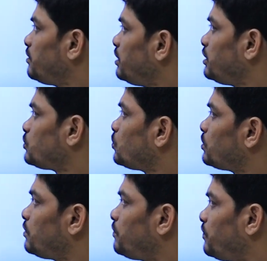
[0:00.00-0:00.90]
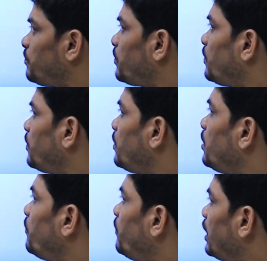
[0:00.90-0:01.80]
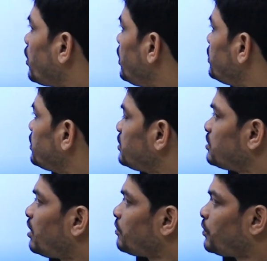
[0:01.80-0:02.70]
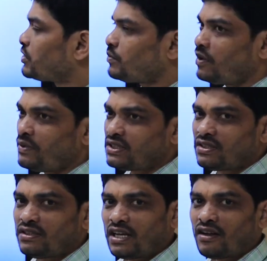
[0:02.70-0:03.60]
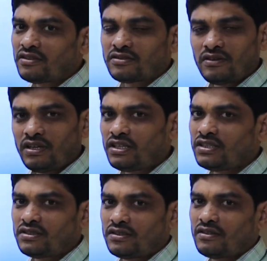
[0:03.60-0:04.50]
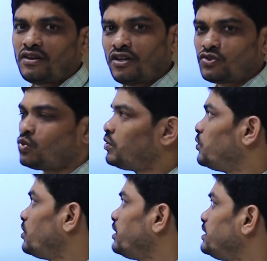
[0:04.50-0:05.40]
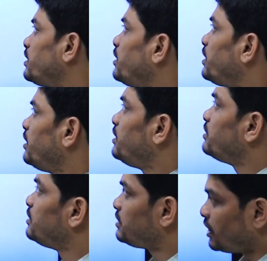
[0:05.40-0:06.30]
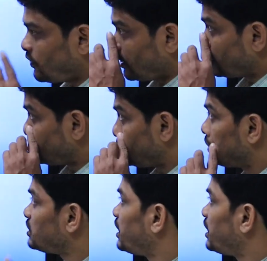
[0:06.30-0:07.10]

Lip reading: It is suitable. Well condition is not possible means then also it is not suitable. These are the disadvantages of the